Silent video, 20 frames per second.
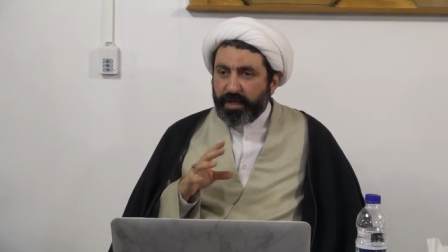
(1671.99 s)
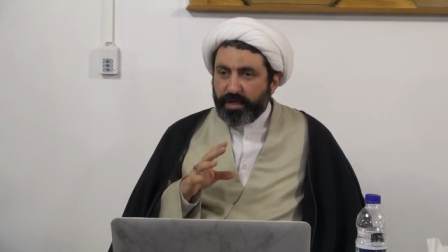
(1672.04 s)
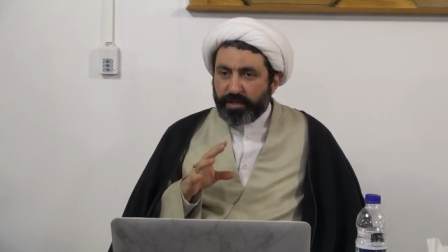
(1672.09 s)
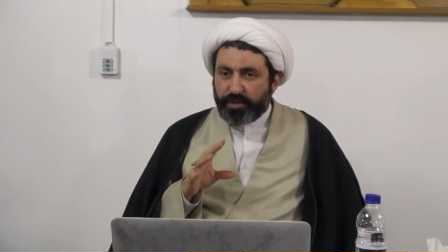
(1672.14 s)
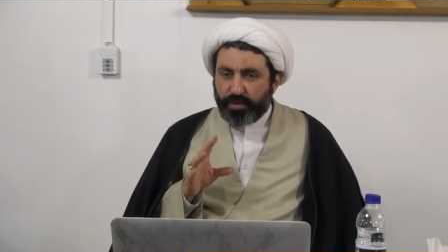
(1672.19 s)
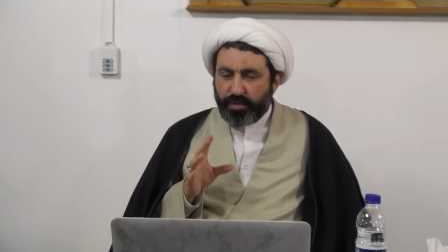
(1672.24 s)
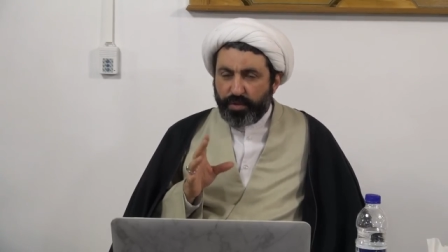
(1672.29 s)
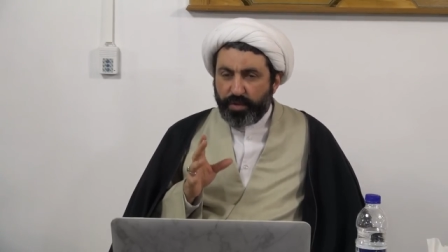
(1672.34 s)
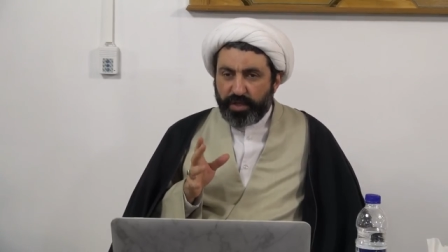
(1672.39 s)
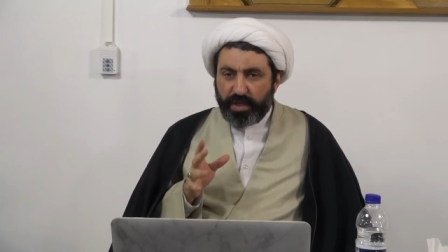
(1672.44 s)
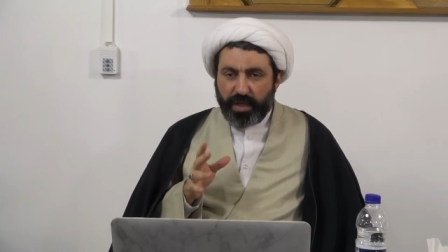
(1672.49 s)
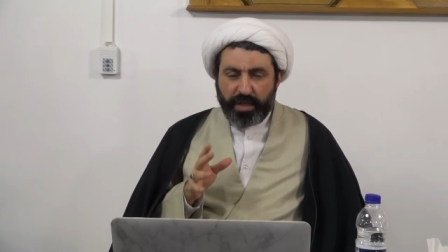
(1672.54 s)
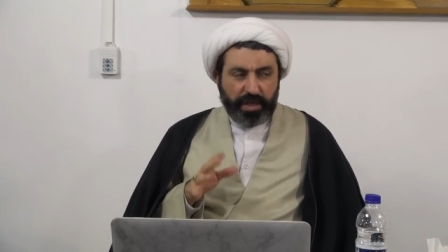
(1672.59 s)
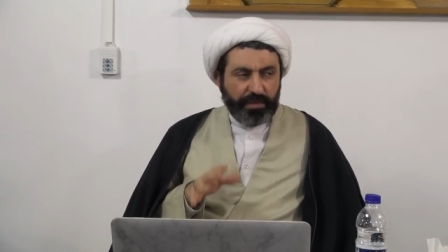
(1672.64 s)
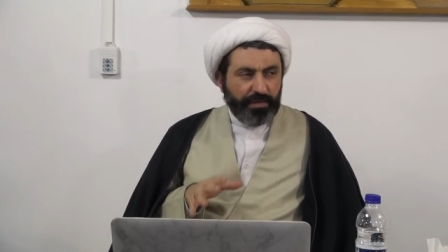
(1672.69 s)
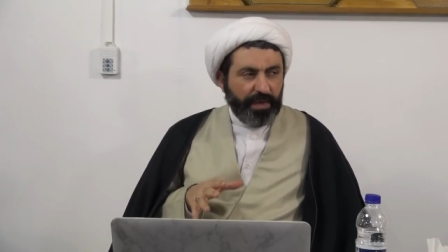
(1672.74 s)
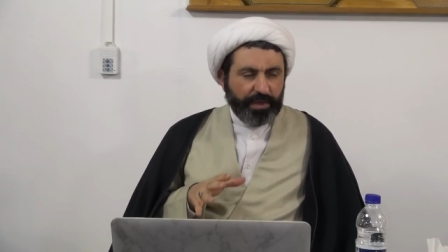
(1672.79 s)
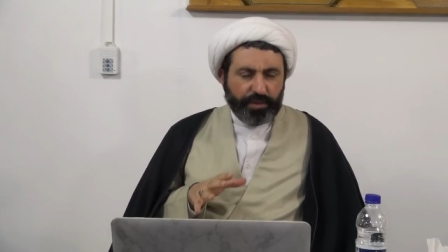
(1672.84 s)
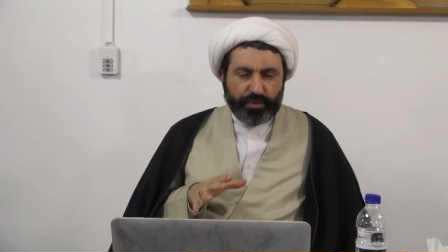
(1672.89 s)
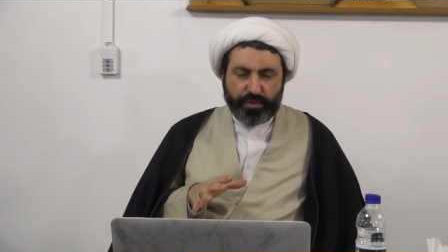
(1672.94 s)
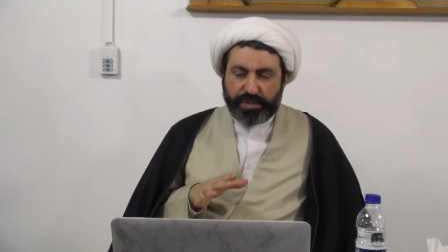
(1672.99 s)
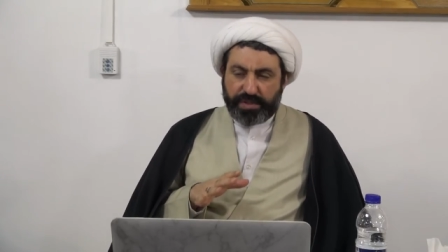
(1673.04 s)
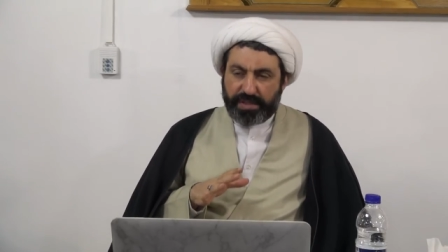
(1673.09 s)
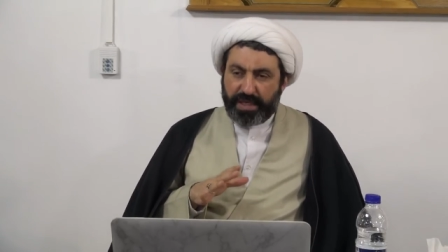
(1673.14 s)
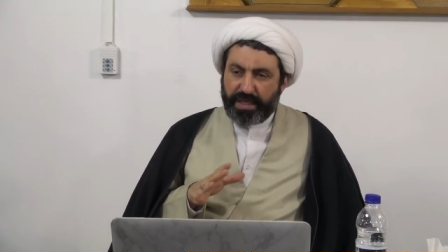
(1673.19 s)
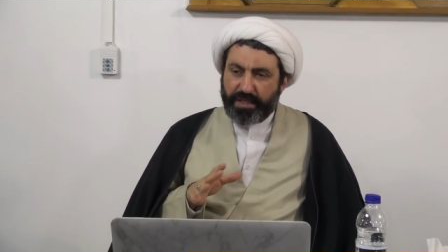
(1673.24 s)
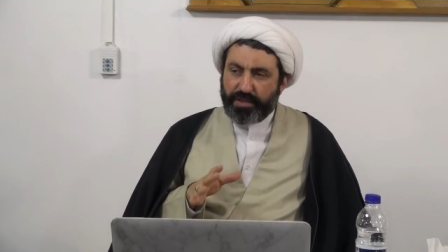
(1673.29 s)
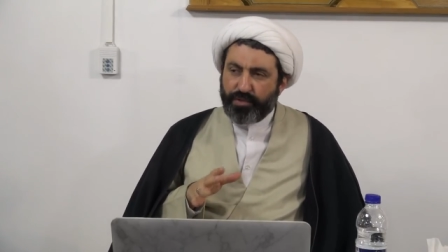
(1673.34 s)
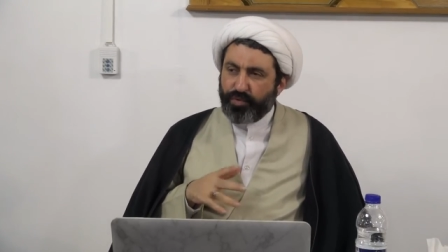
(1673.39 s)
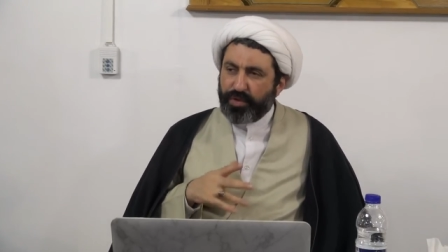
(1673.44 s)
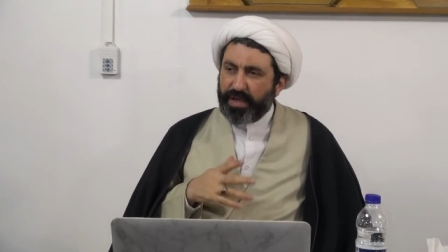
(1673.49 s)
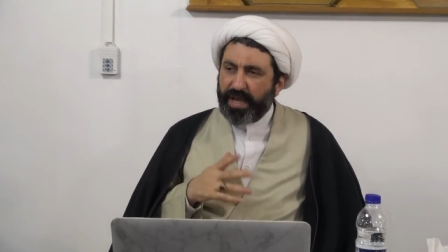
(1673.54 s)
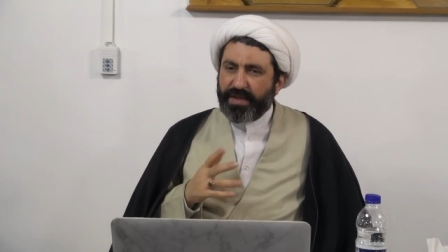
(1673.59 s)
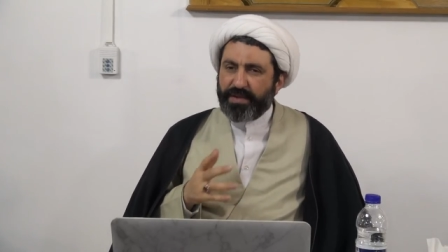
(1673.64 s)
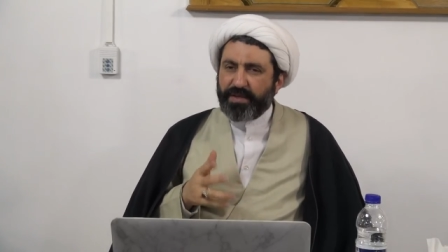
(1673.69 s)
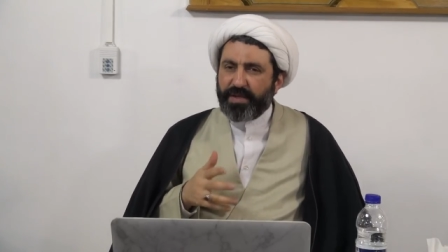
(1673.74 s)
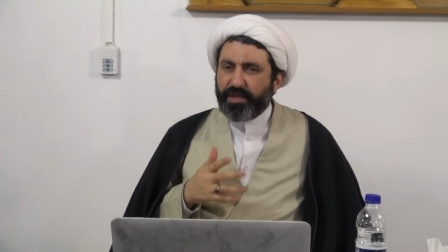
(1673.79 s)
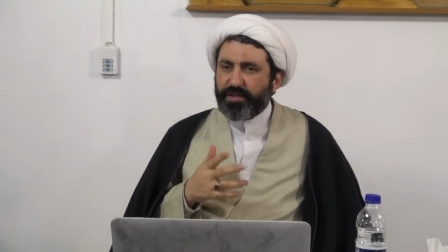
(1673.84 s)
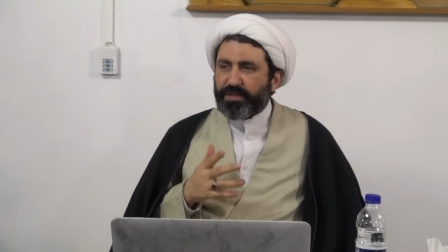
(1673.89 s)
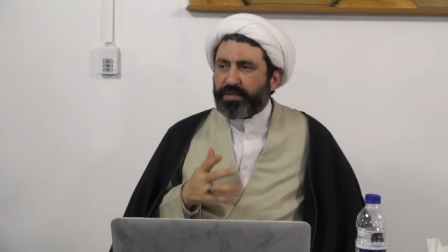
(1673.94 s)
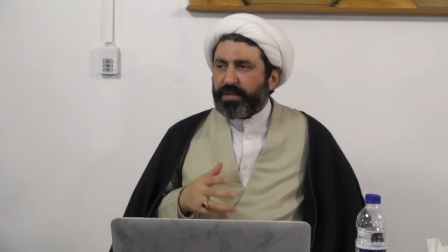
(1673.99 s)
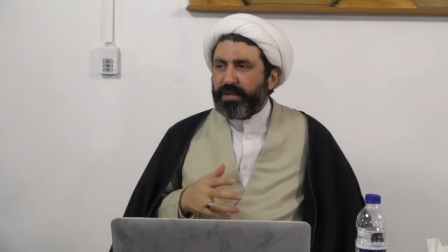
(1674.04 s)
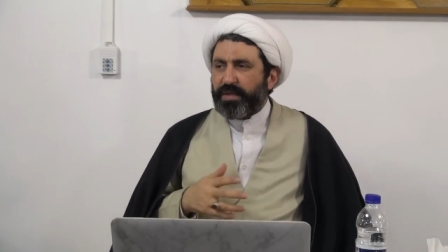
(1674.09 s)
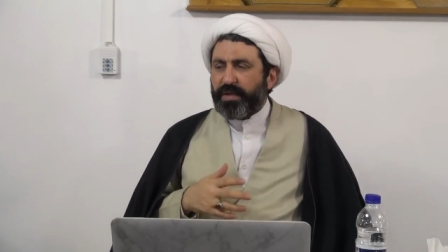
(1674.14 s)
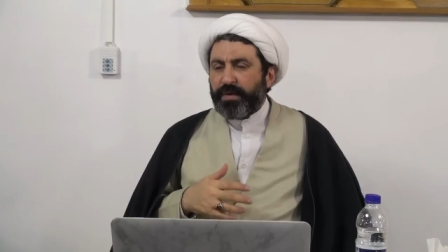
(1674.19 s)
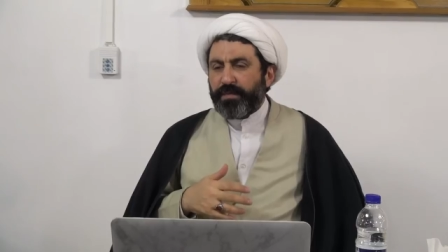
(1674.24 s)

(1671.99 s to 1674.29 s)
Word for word: So he wants to say you cannot